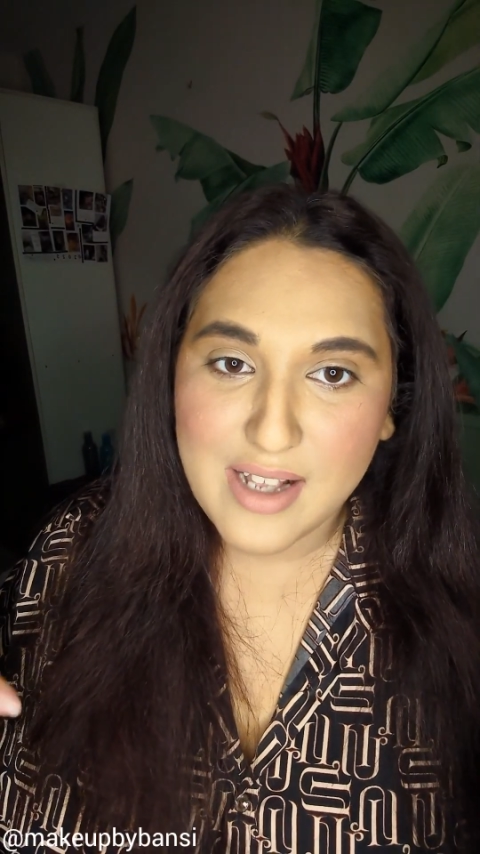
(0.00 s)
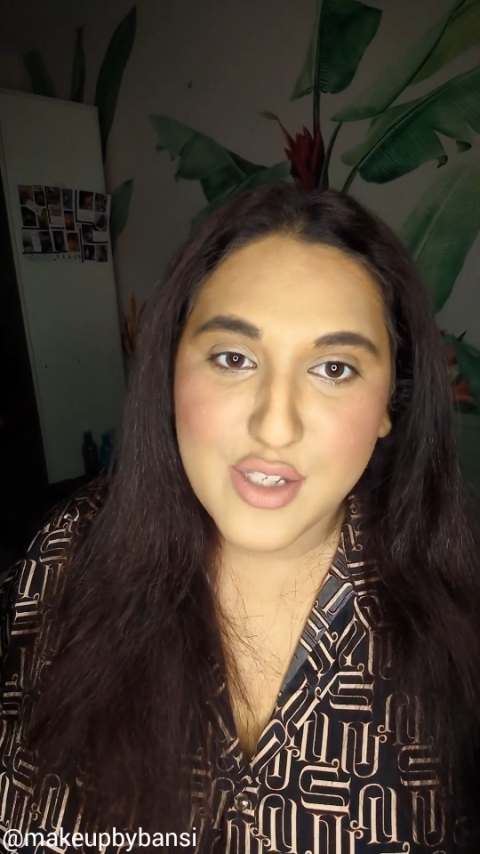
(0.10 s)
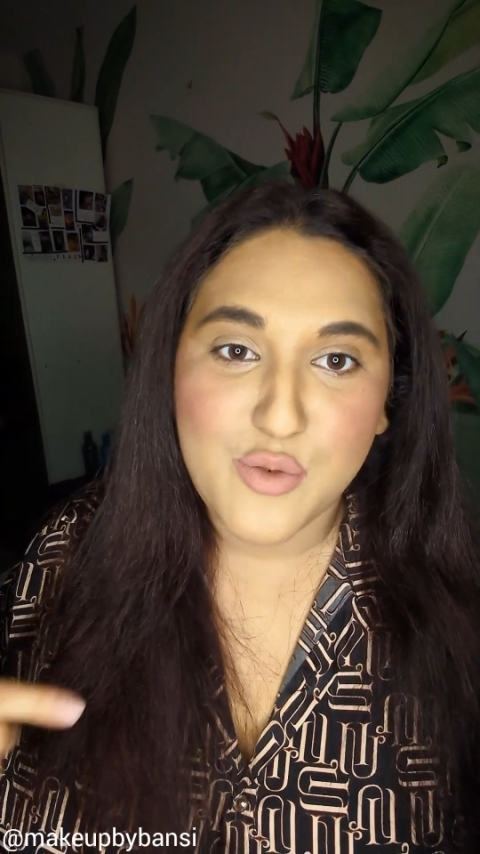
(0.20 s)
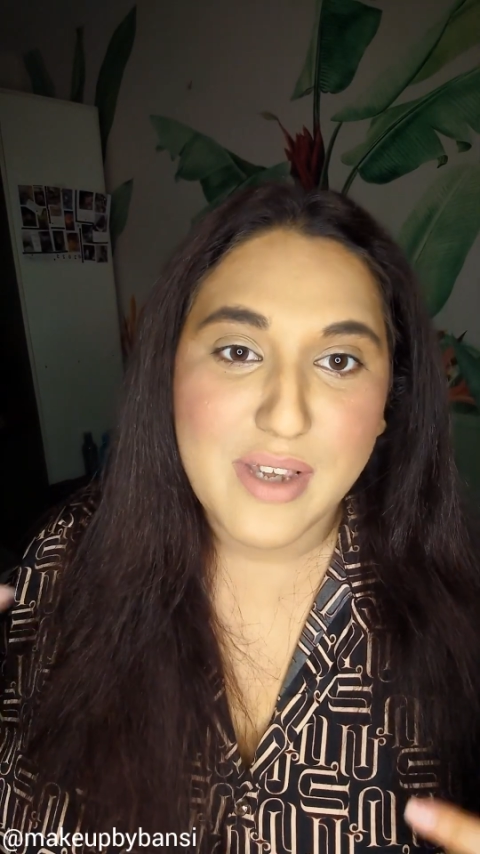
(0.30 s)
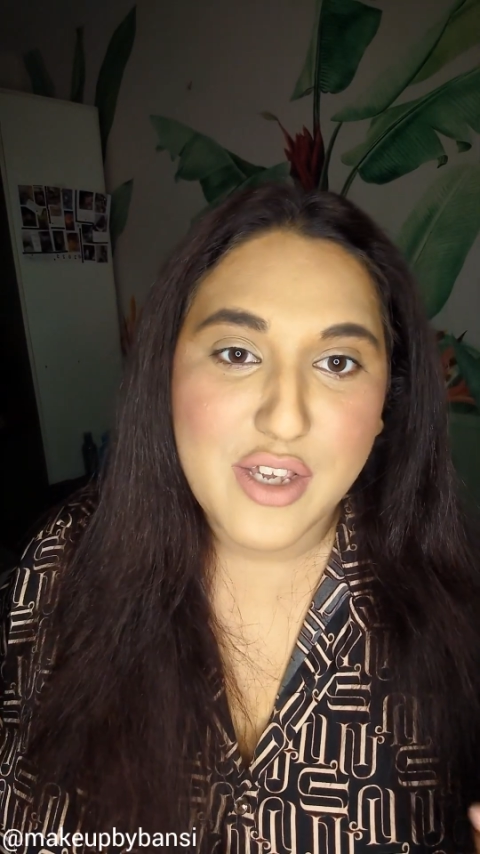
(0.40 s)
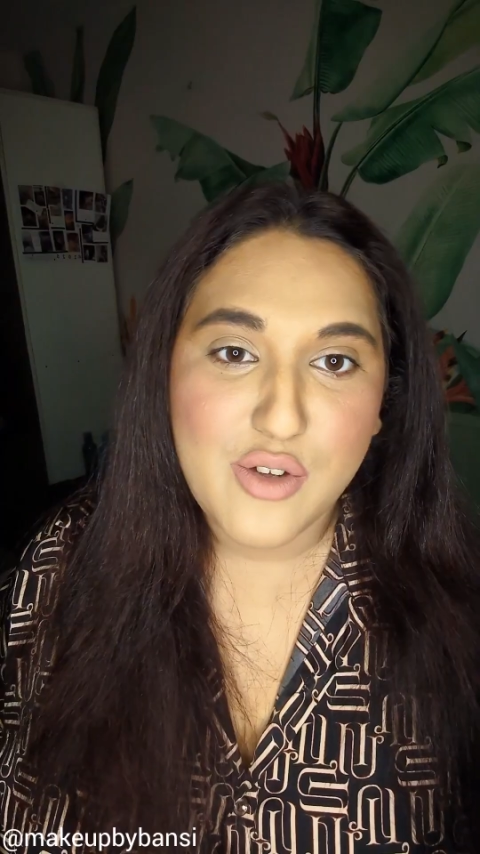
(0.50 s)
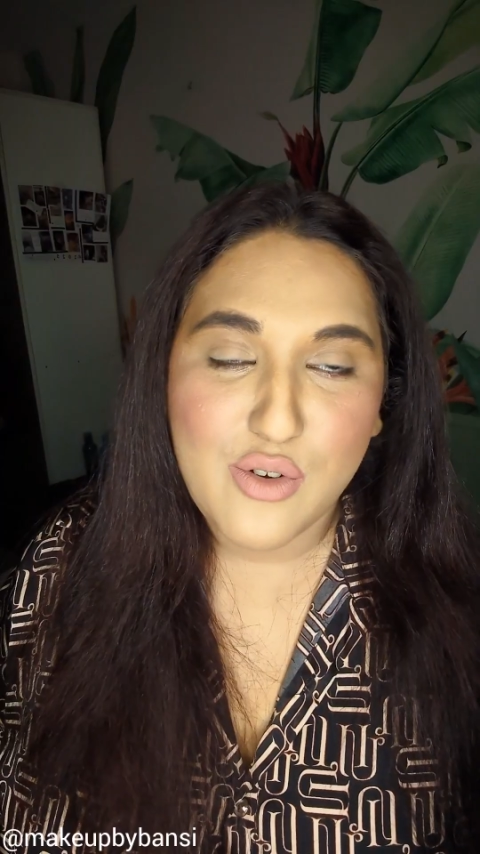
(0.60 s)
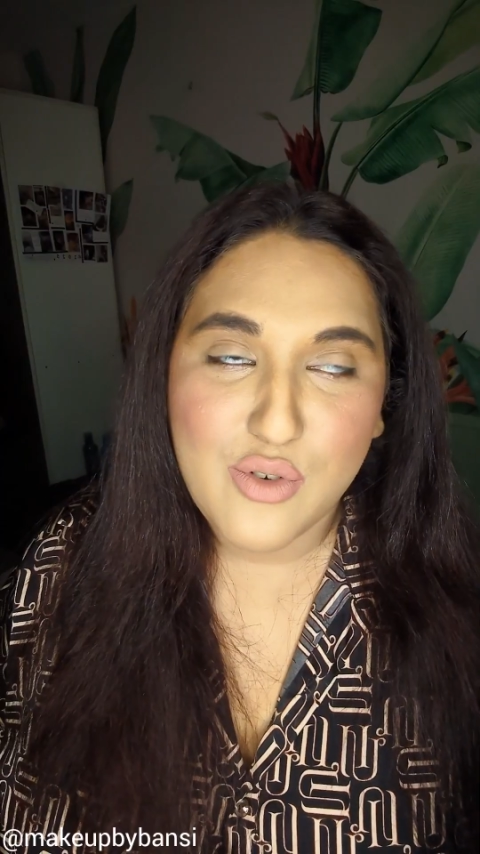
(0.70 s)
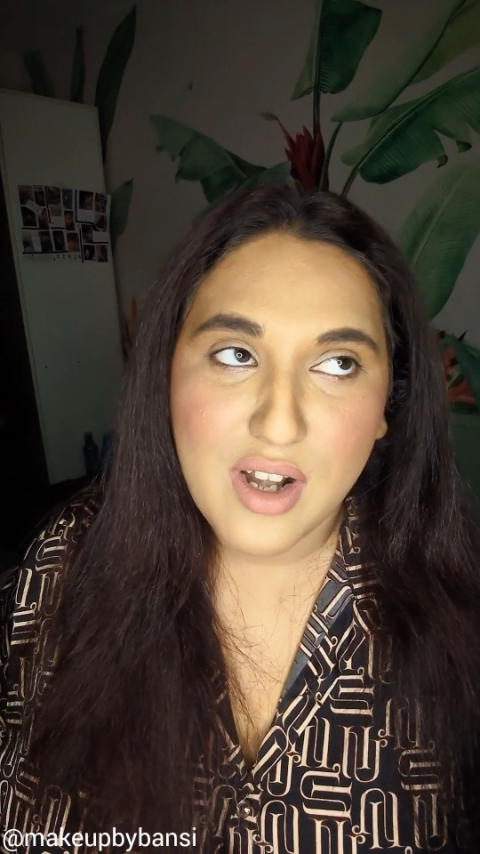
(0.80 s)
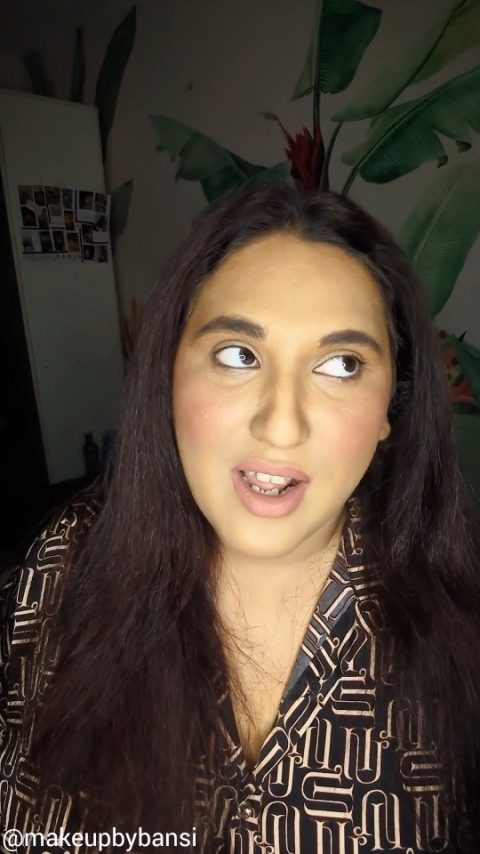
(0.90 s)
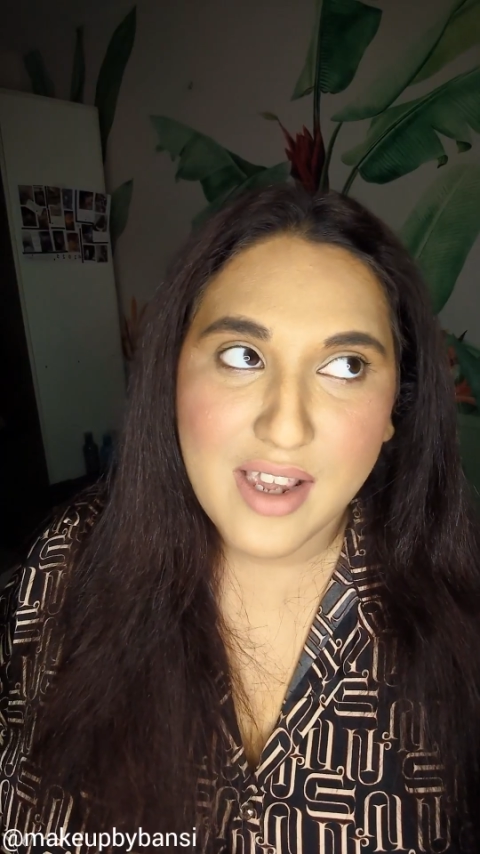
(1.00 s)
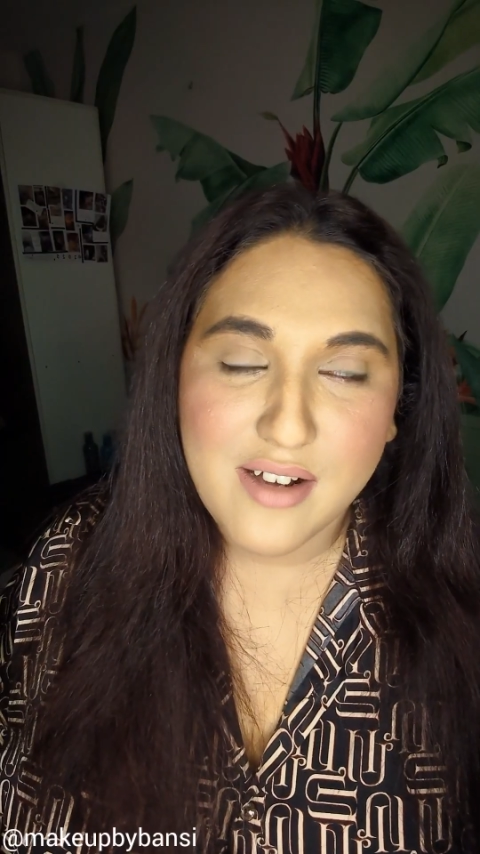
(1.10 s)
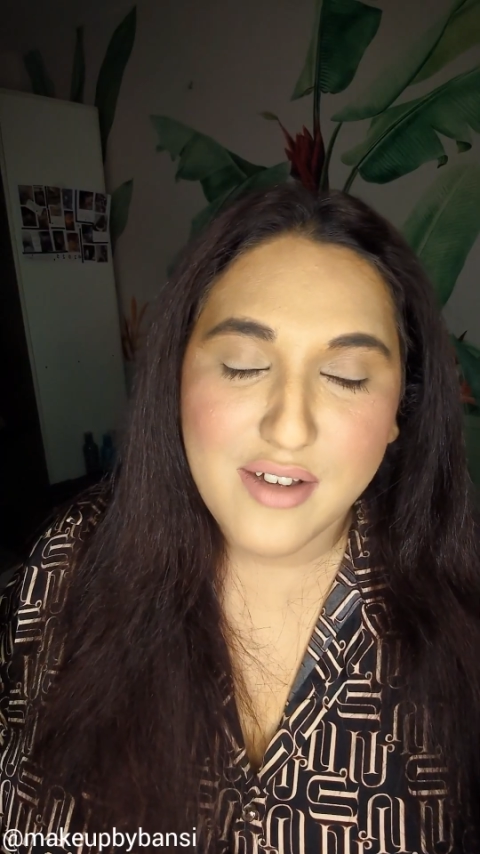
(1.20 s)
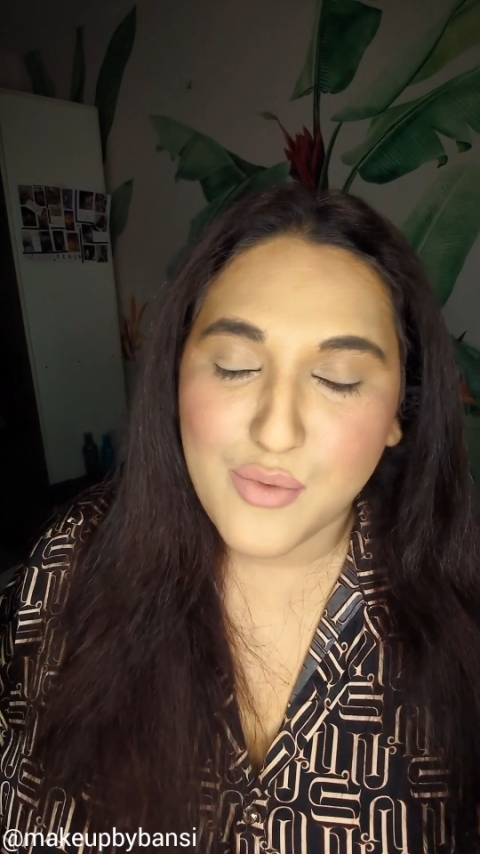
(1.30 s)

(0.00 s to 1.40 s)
has to make you look like